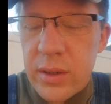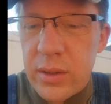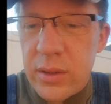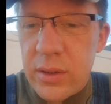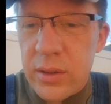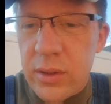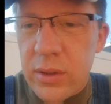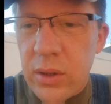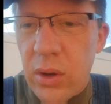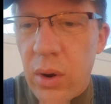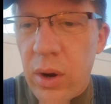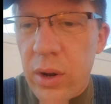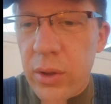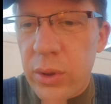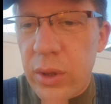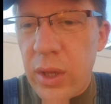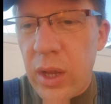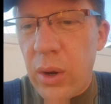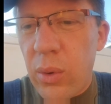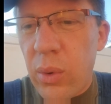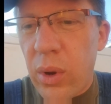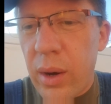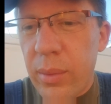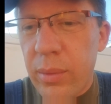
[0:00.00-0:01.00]
So I
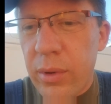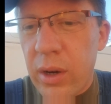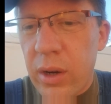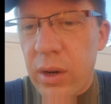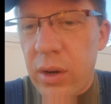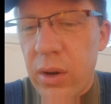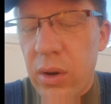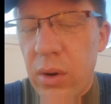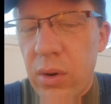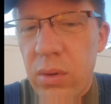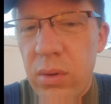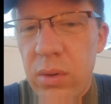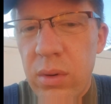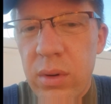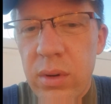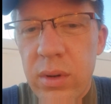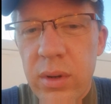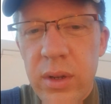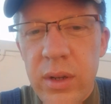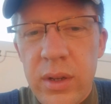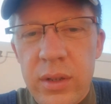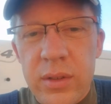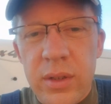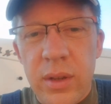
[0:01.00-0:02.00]
think what I'm going to do
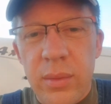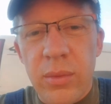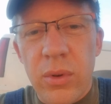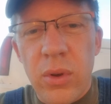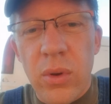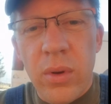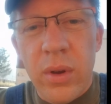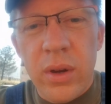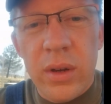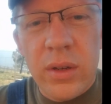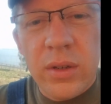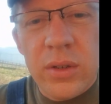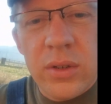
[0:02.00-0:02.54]
is I'm going